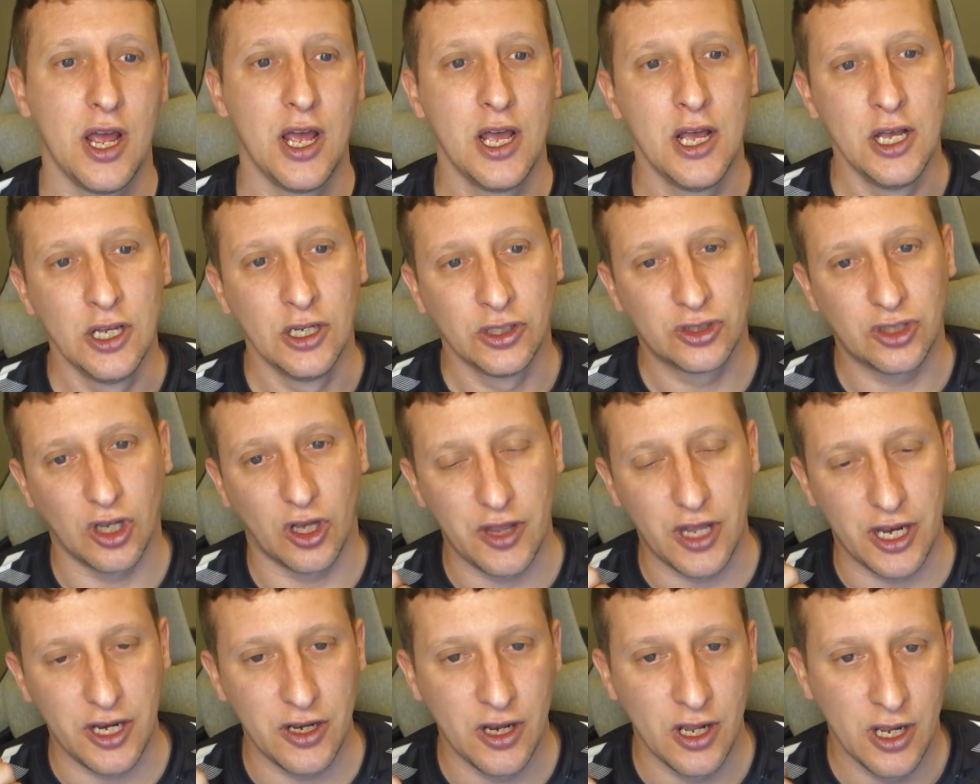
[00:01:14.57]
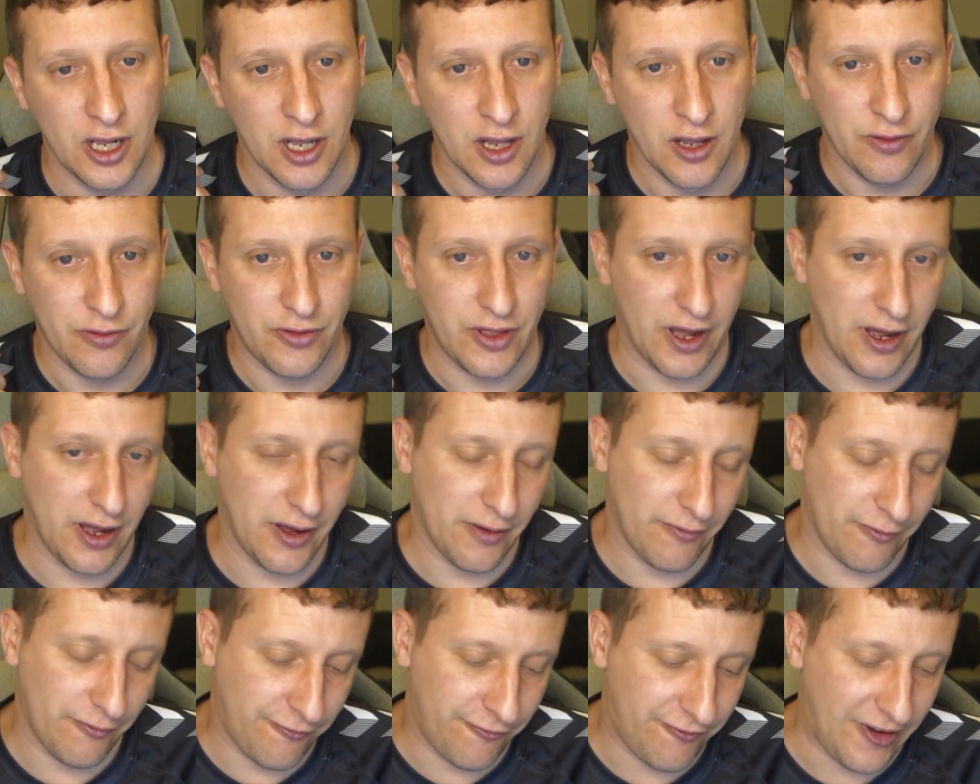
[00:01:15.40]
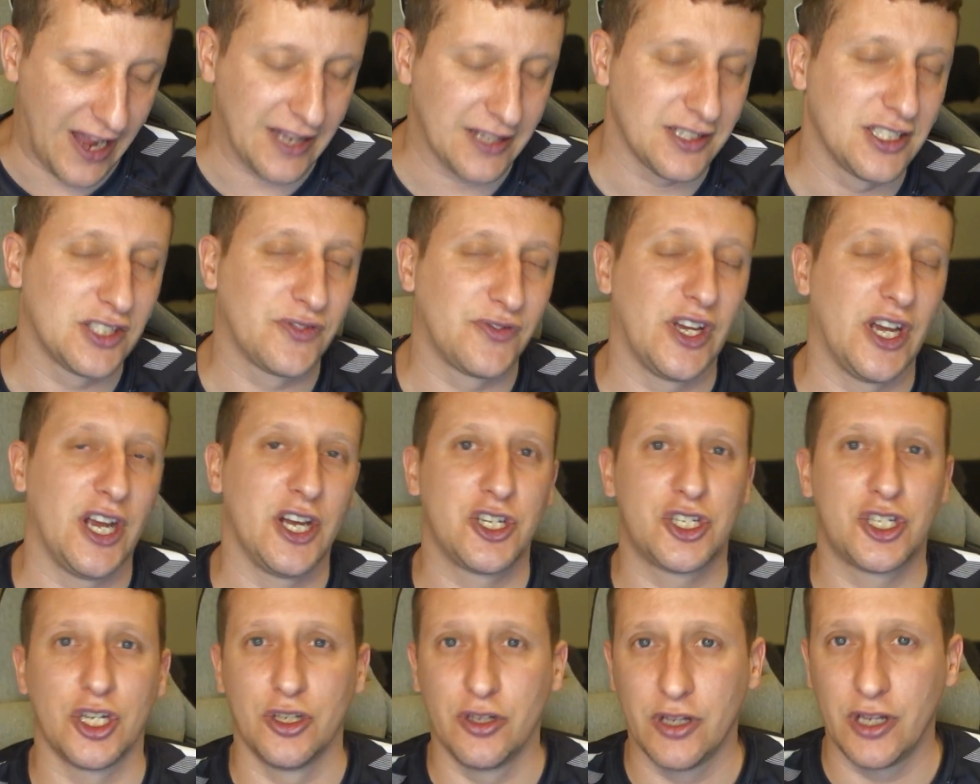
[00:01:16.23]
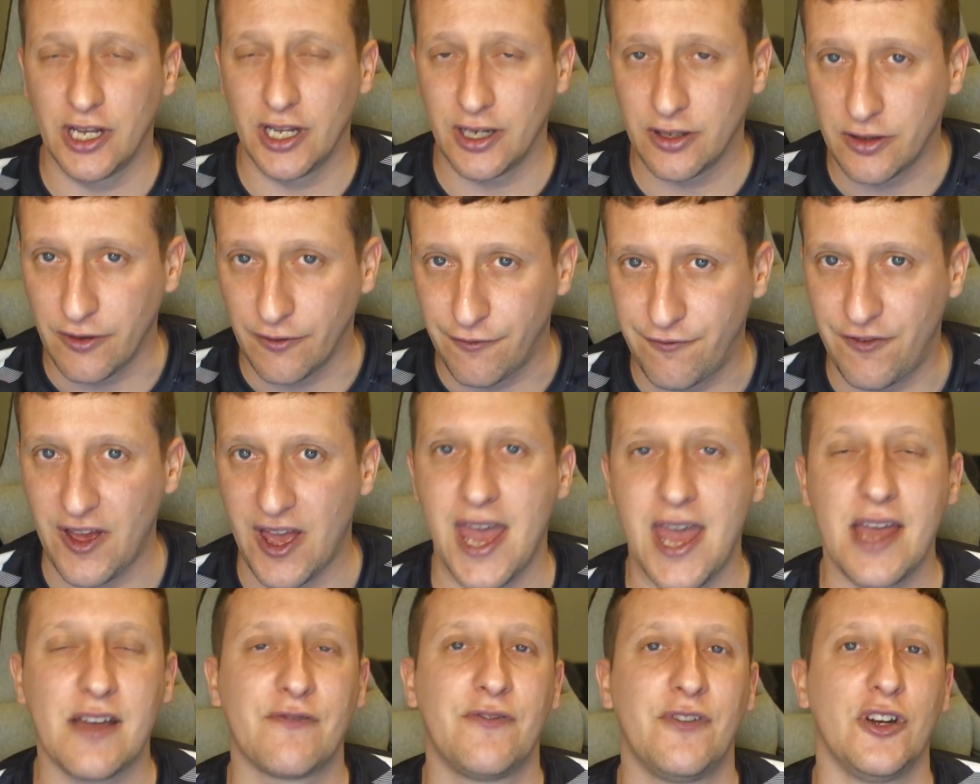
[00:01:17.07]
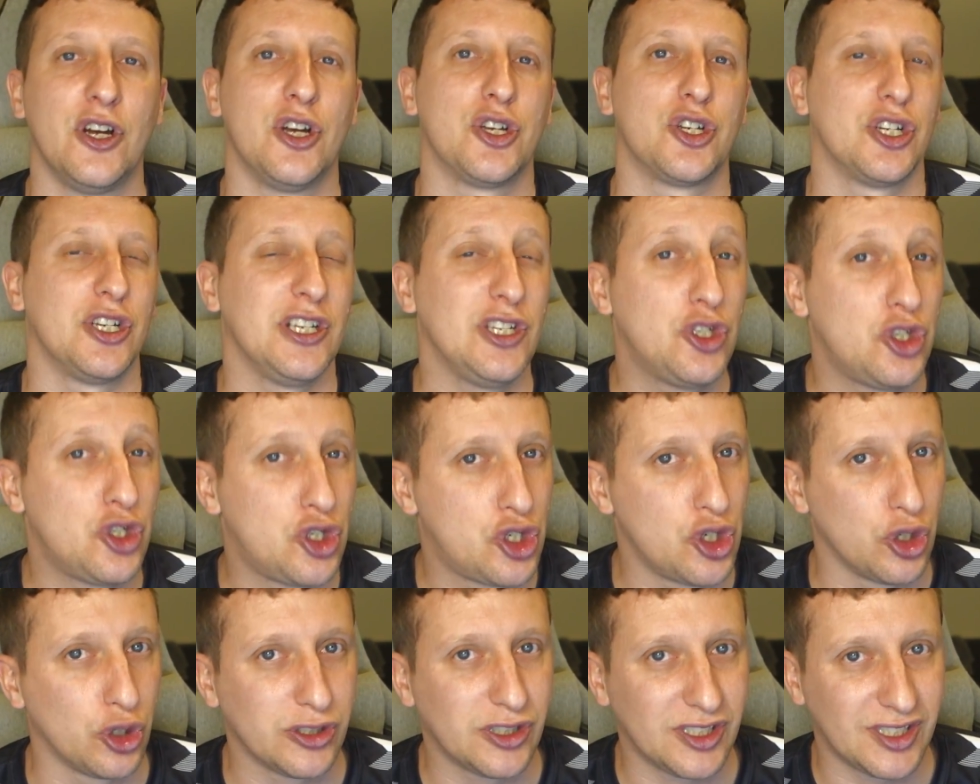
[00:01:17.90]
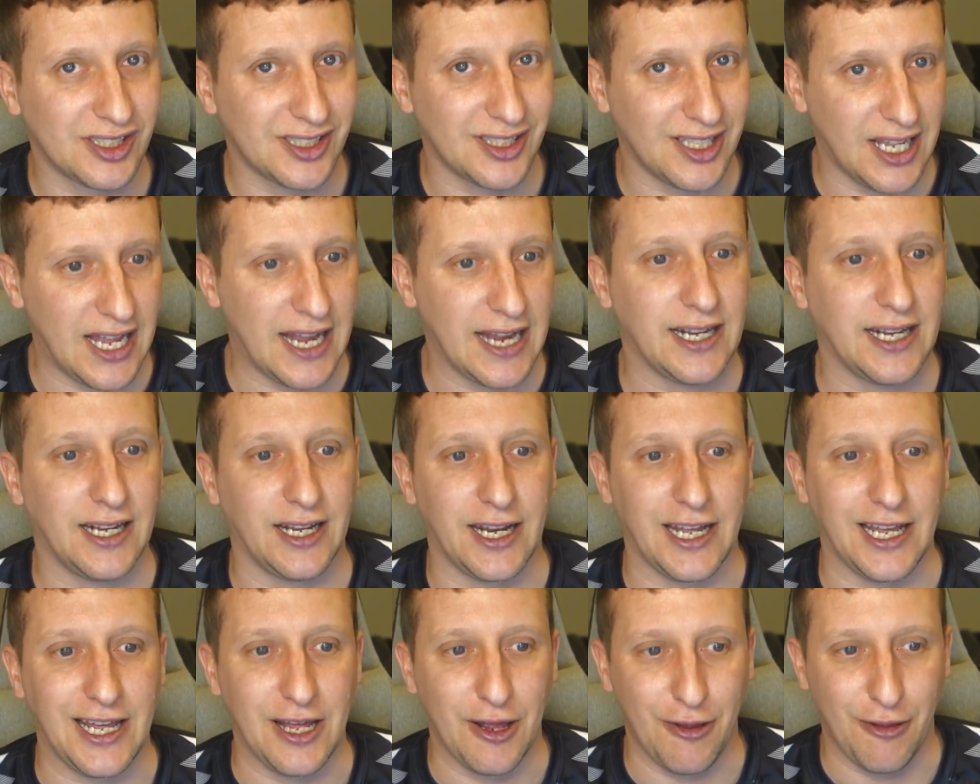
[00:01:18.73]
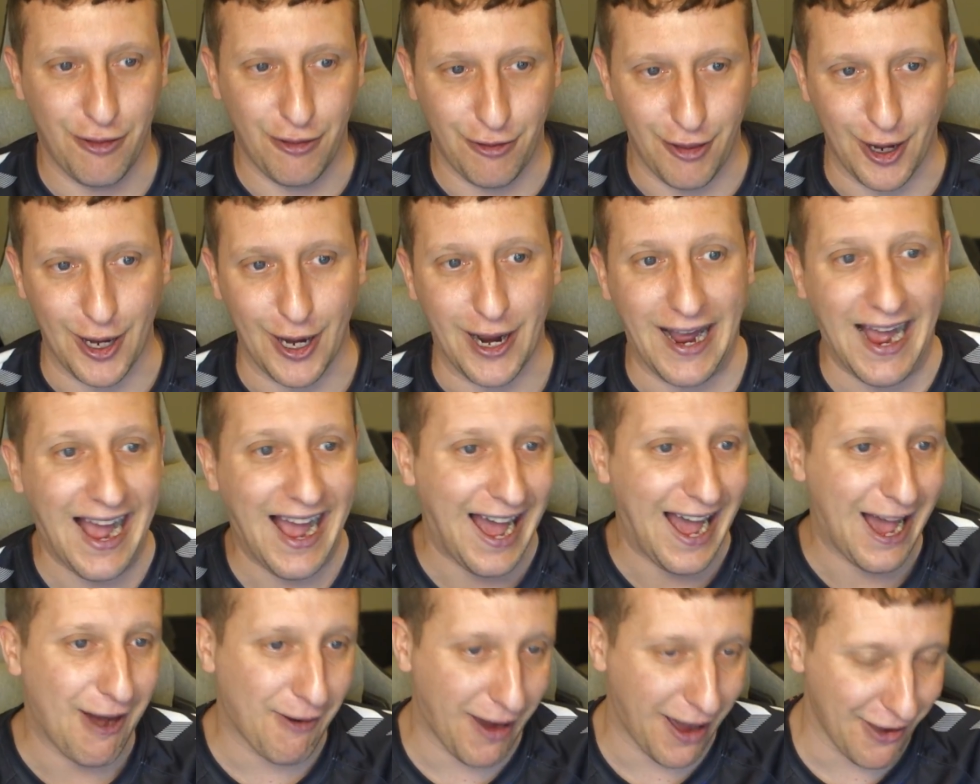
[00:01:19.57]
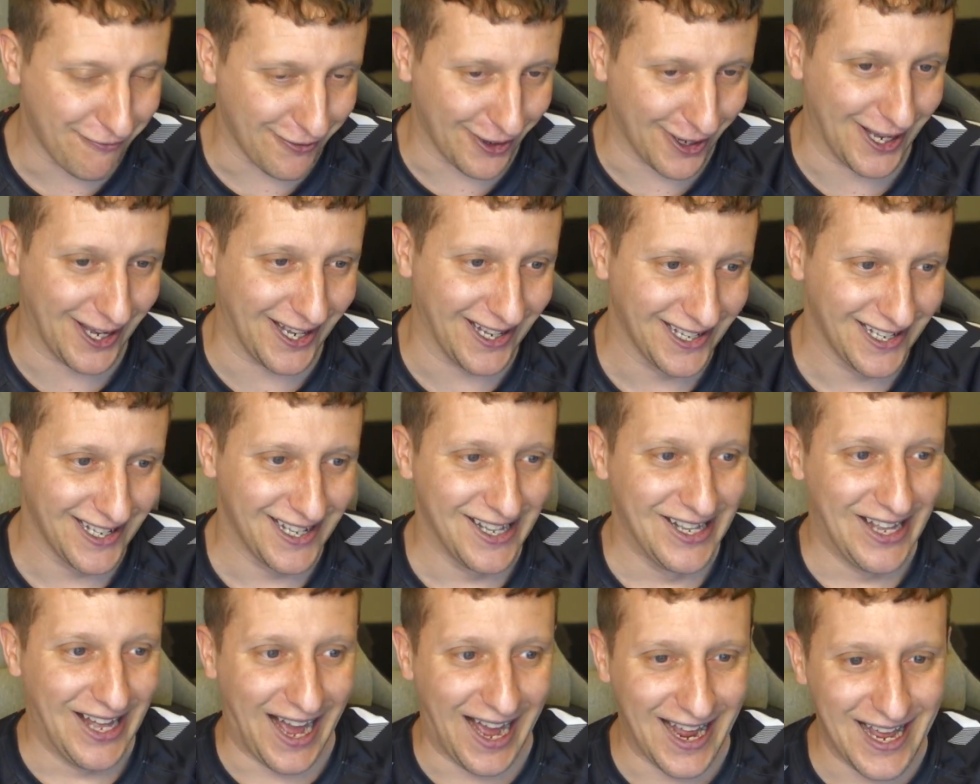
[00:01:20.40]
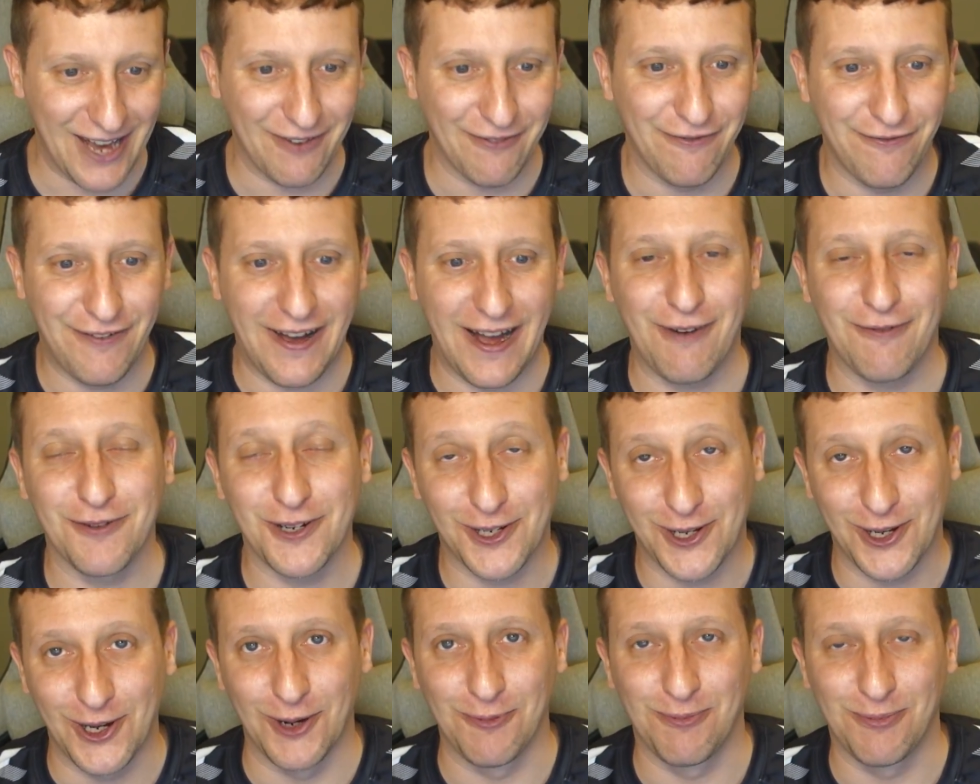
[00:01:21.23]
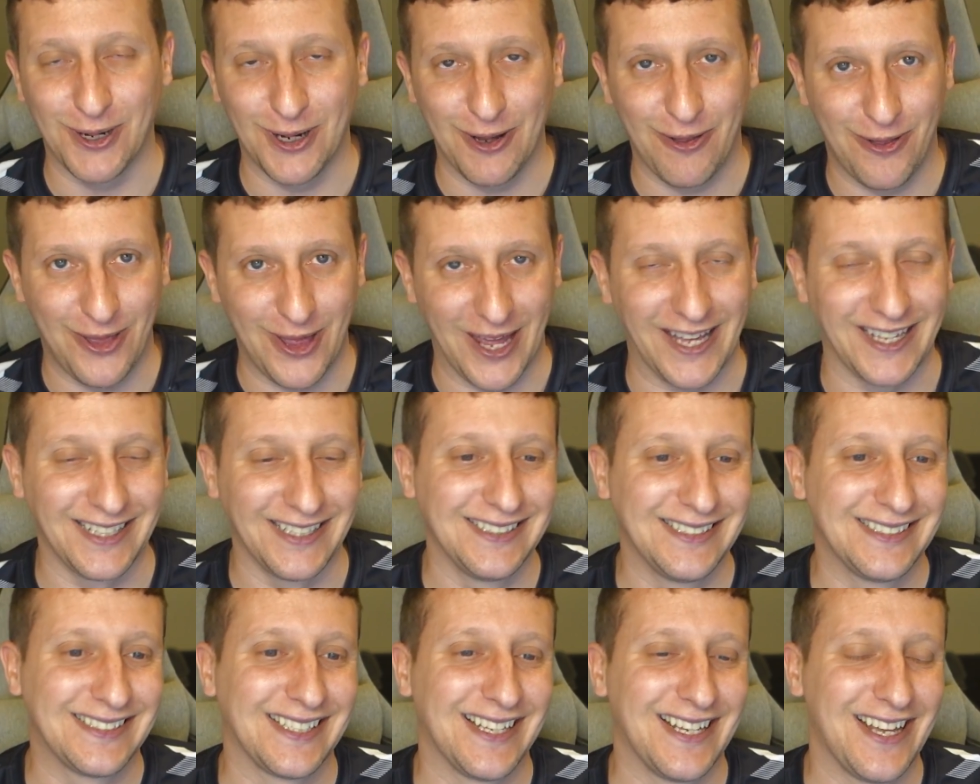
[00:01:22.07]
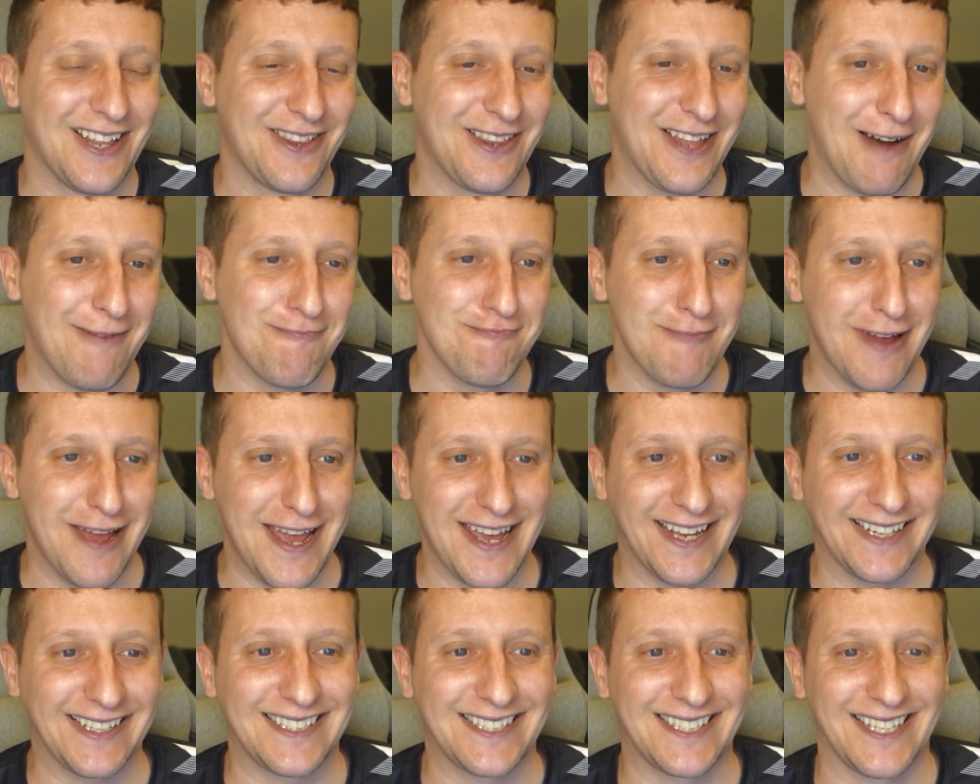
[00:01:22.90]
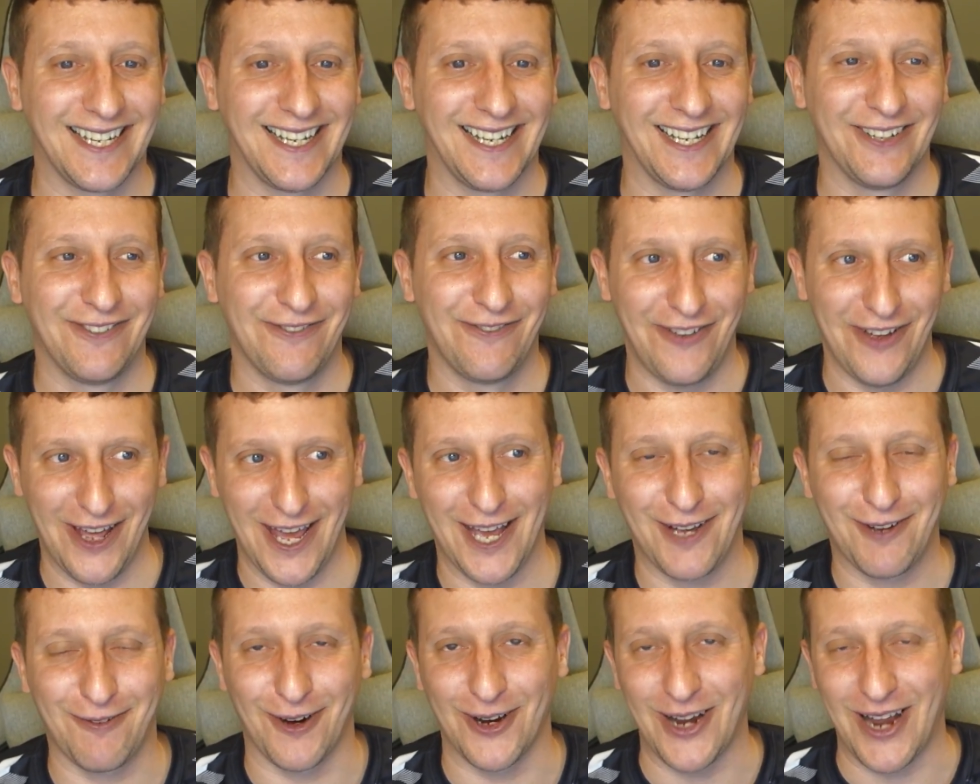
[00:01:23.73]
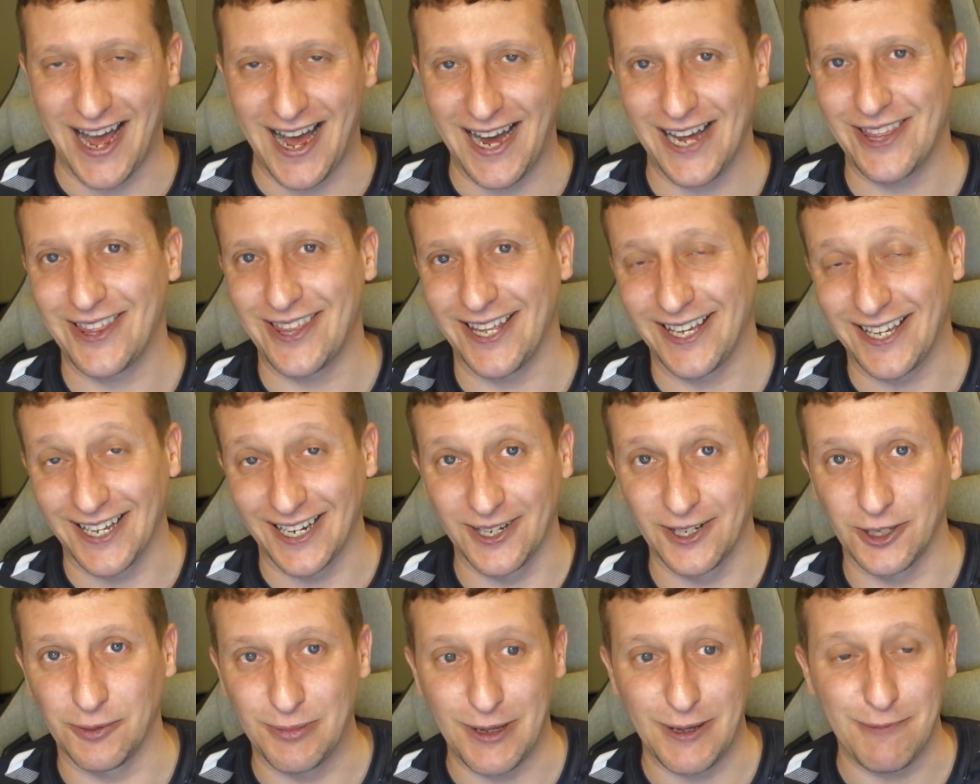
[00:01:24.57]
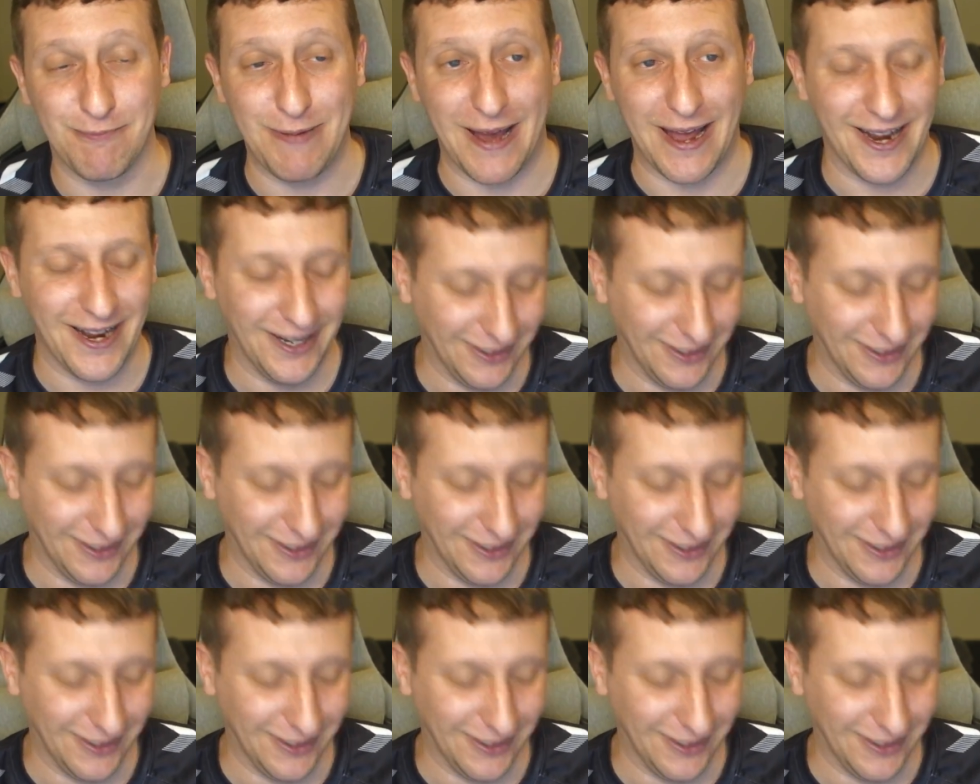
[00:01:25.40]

So then the fans version, the fake version, is just slightly thinner. However, I have found a couple of things that makes the fake one, I think, a little bit better.